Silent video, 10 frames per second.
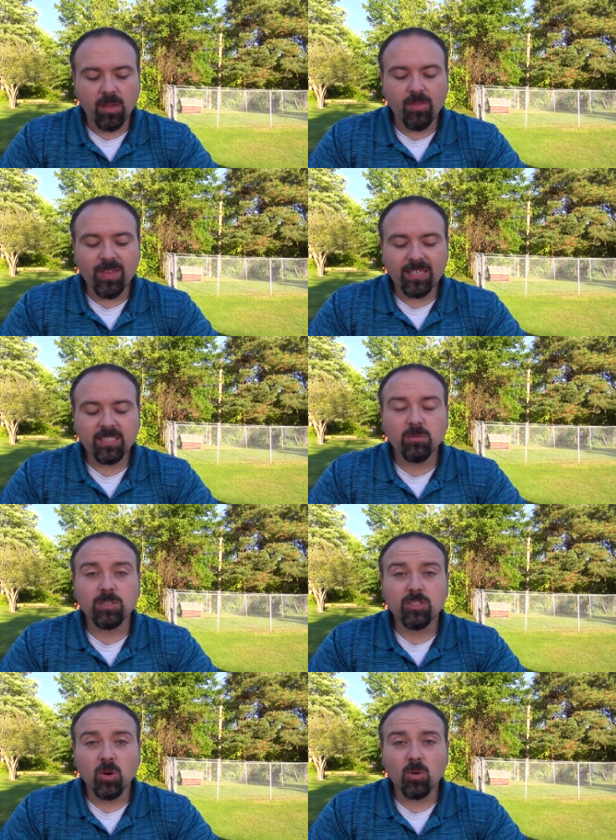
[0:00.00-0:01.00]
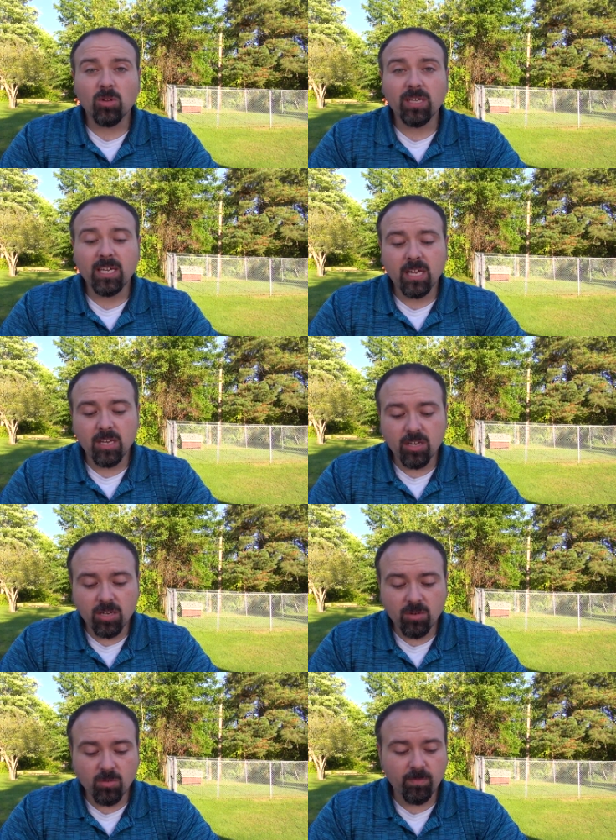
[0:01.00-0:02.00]
This was totally
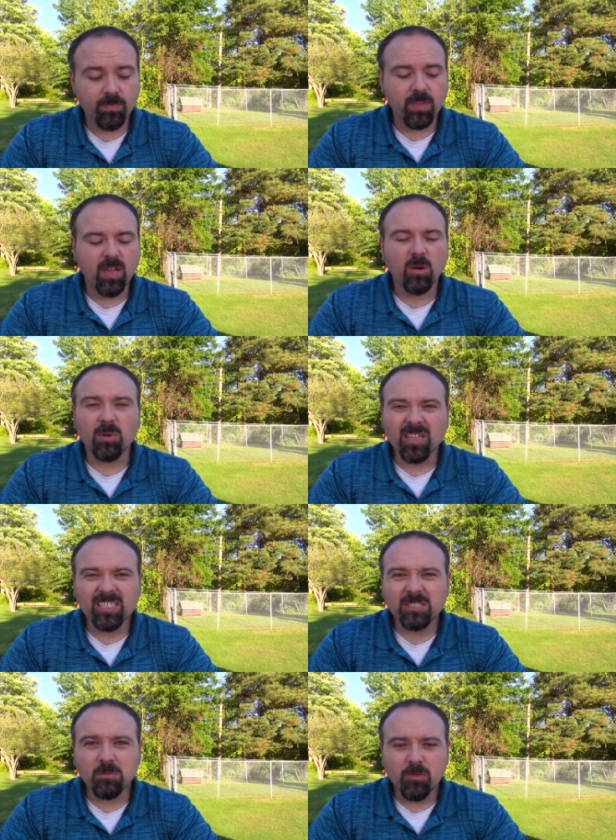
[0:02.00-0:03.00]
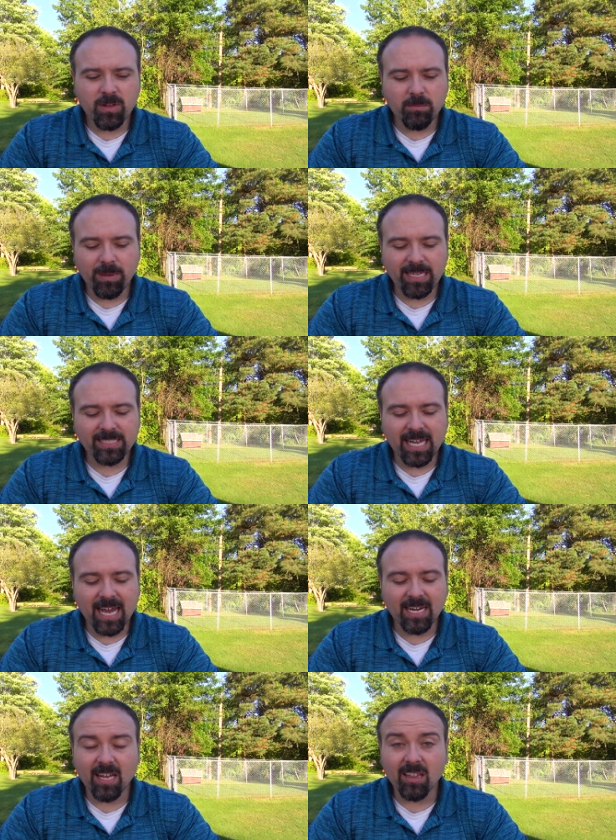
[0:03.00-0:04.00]
new, a religious movement based
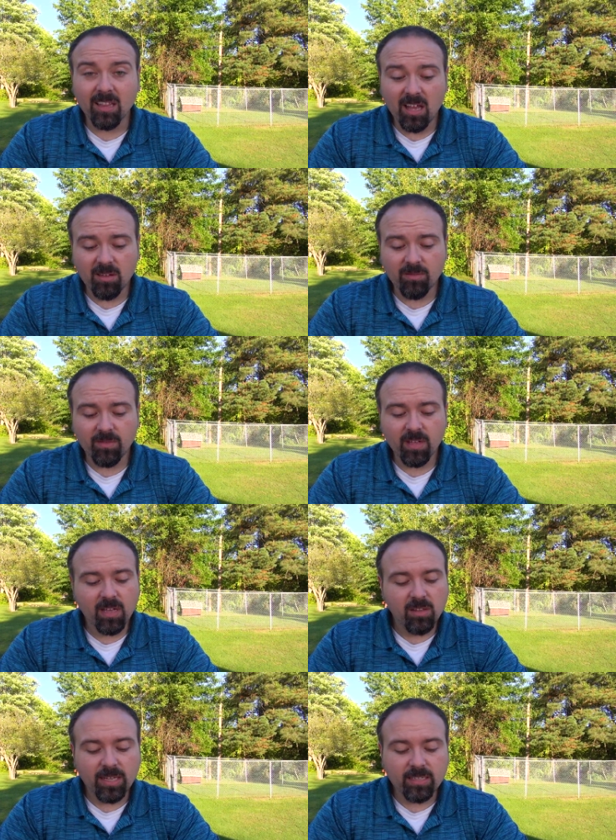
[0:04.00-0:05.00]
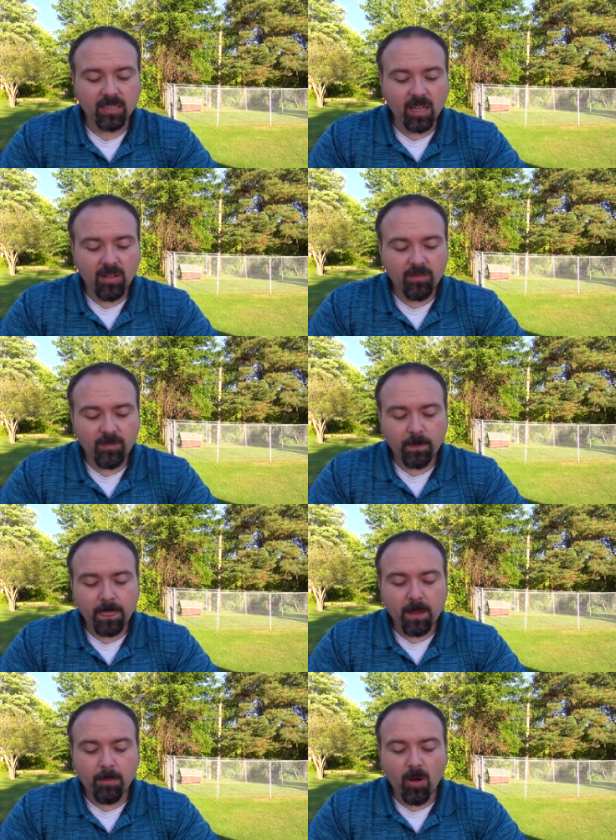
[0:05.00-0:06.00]
on love, like the love
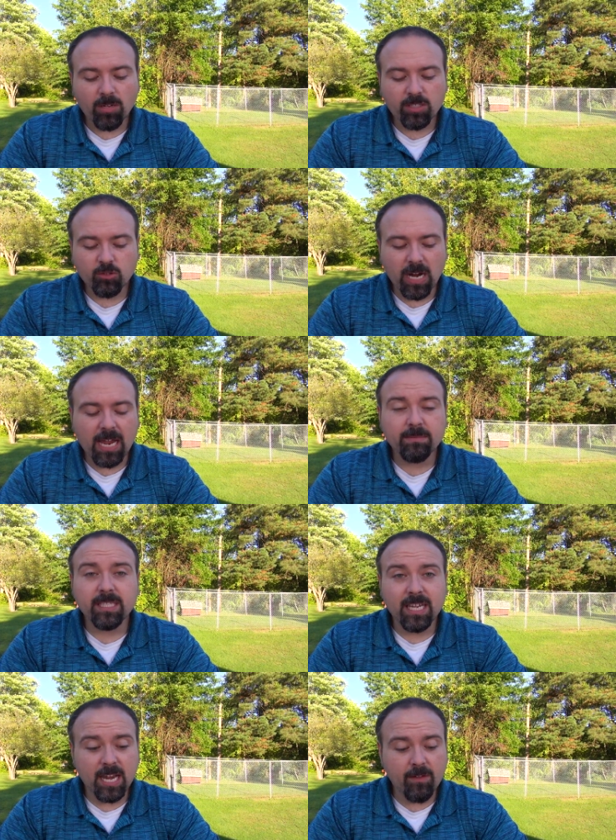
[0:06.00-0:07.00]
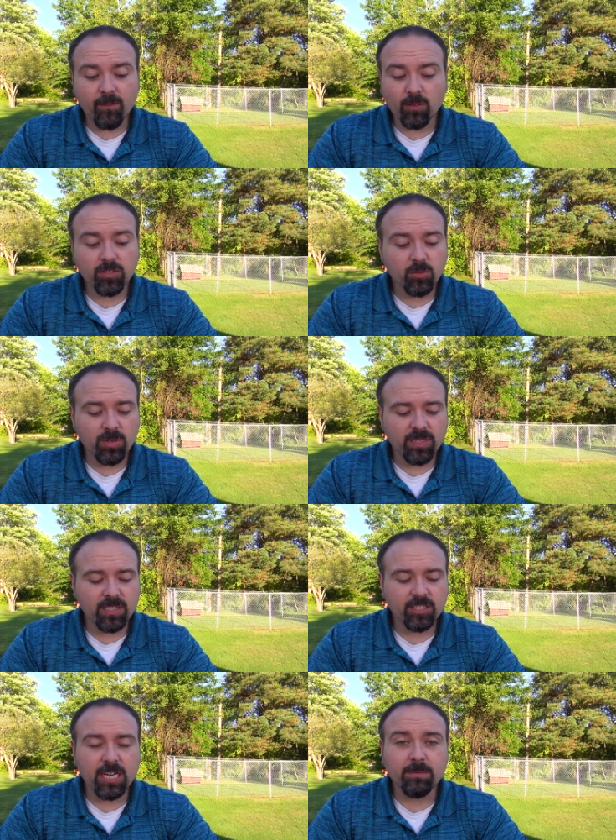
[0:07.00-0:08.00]
Paul describes in 1
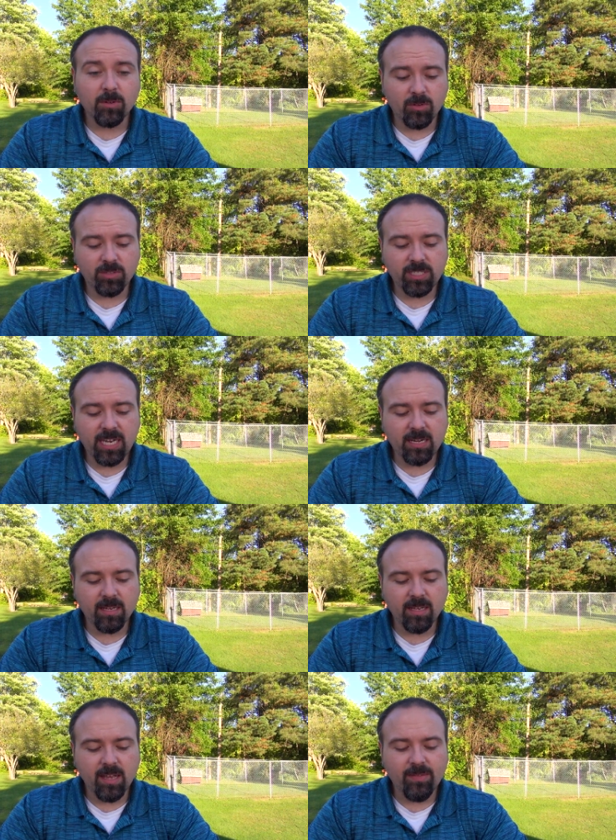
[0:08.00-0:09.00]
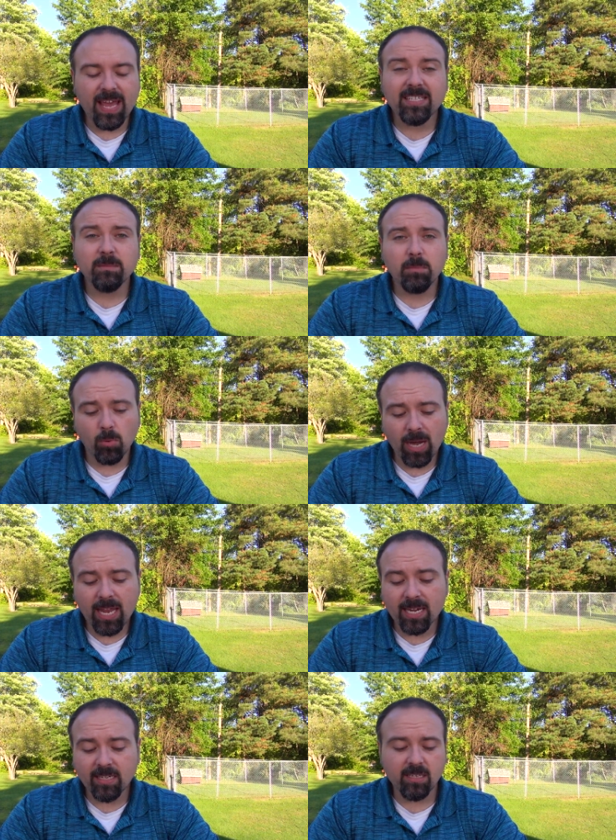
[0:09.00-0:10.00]
Corinthians chapter 13. That
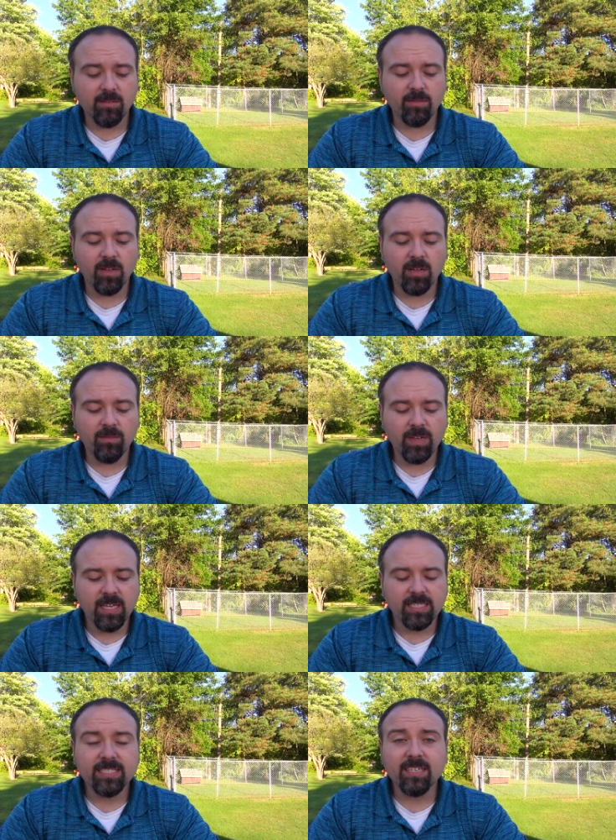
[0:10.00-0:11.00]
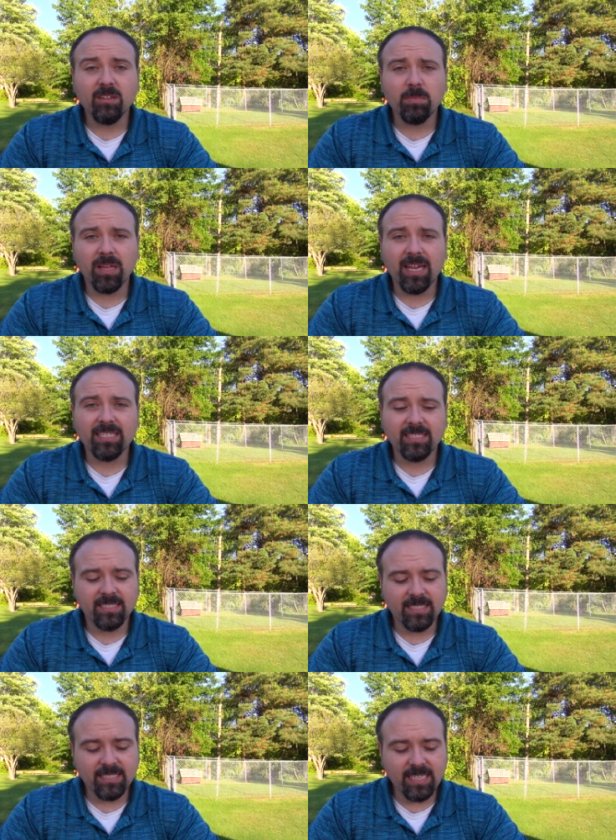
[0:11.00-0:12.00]
brand of love still applies
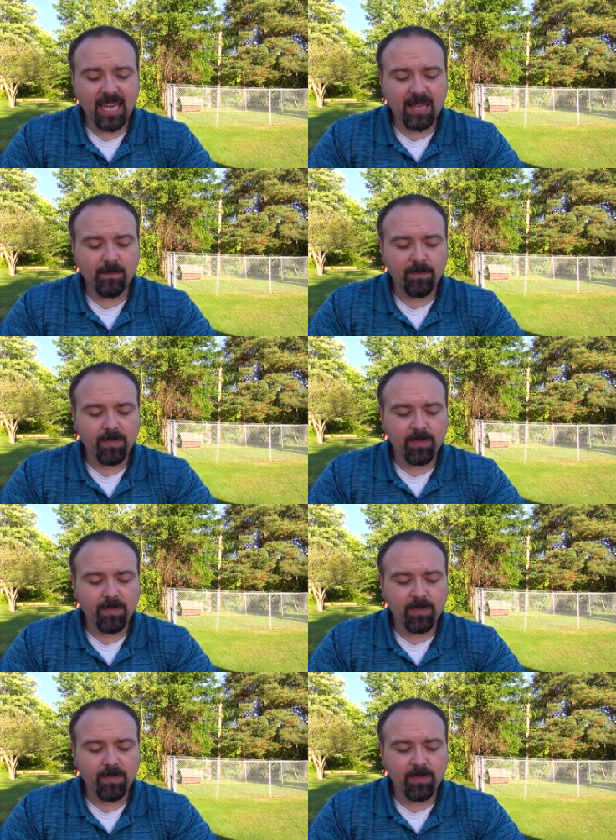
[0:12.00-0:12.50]
today.